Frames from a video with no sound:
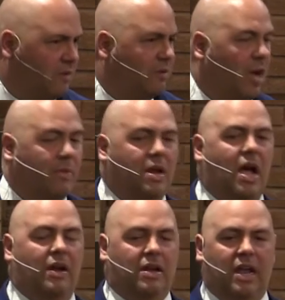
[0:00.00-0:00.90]
coming
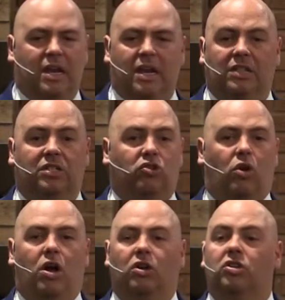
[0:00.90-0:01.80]
on in
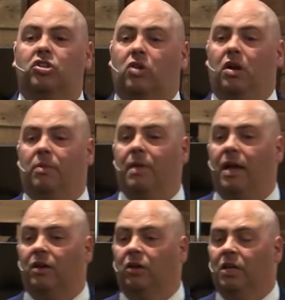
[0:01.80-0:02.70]
stronger and stronger
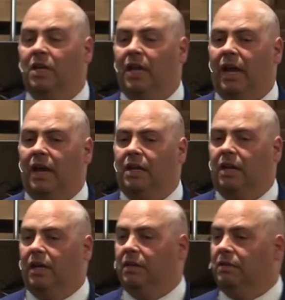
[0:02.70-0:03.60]
manner.
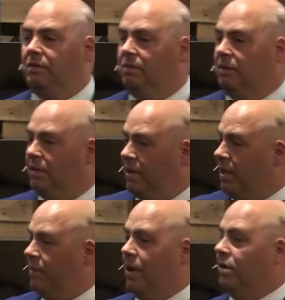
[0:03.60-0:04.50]
And
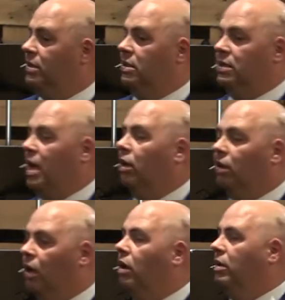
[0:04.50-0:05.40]
Habakkuk says, how
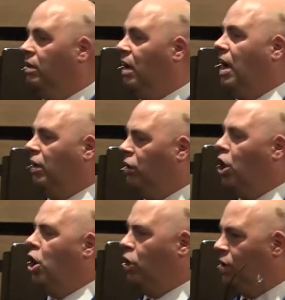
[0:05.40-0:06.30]
long? How
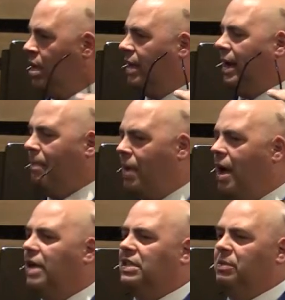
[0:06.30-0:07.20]
long can I
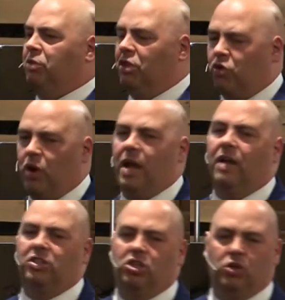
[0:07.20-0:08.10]
possibly cry
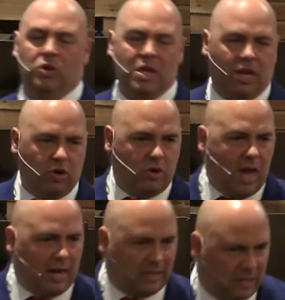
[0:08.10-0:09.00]
out to you and you
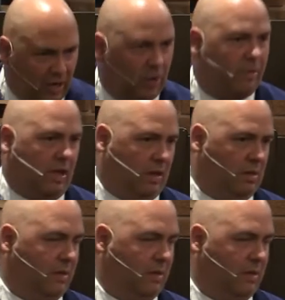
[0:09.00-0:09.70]
not hear me?